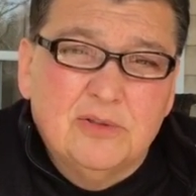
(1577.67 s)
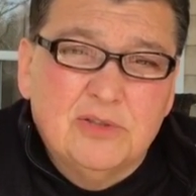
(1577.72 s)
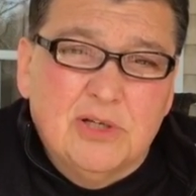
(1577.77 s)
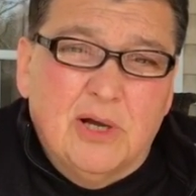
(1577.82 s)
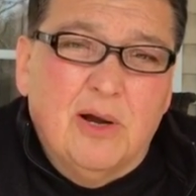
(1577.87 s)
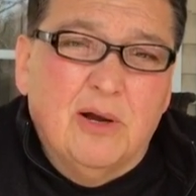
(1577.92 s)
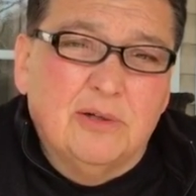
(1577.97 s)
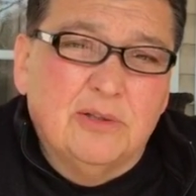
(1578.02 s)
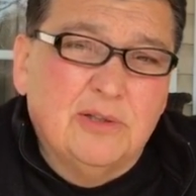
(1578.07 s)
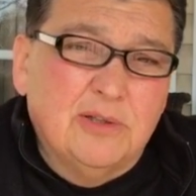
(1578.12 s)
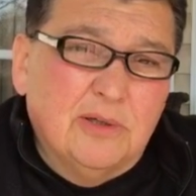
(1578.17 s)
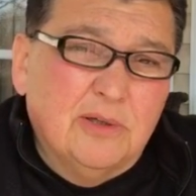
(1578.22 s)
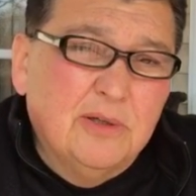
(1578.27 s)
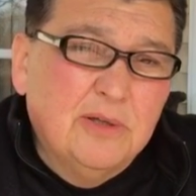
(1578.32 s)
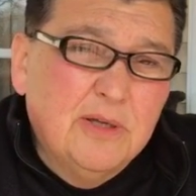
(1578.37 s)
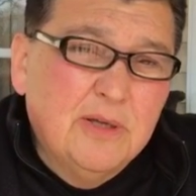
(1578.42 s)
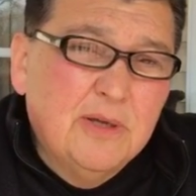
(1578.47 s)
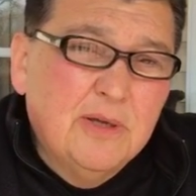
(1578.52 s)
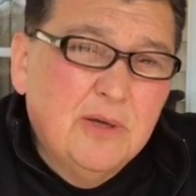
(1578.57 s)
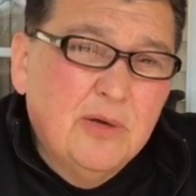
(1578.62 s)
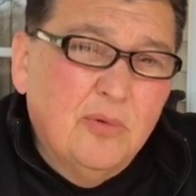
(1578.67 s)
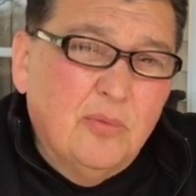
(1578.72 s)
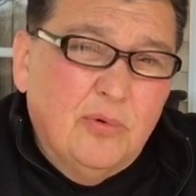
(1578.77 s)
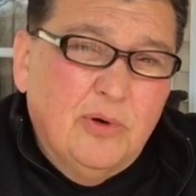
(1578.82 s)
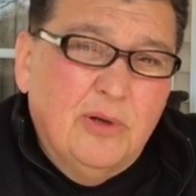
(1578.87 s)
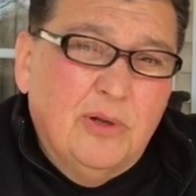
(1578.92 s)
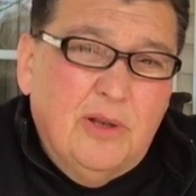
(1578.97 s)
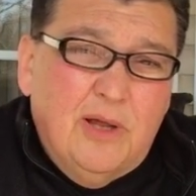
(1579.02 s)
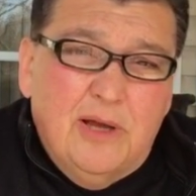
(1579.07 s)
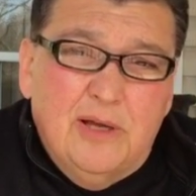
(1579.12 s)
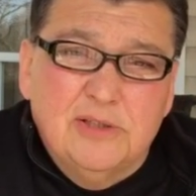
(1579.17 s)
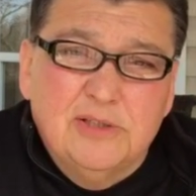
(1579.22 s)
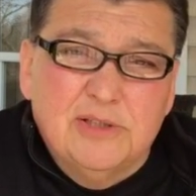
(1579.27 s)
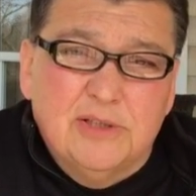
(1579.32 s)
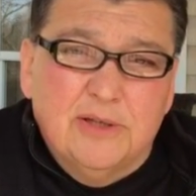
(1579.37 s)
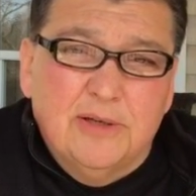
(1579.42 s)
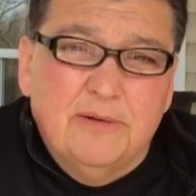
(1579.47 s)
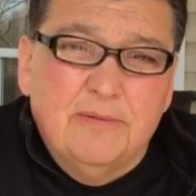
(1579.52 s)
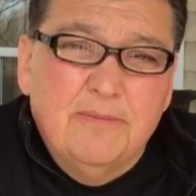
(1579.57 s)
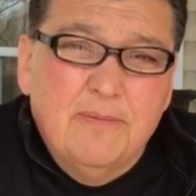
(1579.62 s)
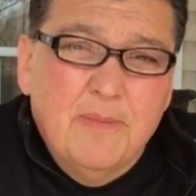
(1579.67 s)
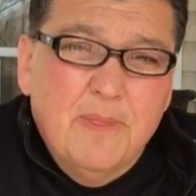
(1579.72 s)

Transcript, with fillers: It's hard to realize that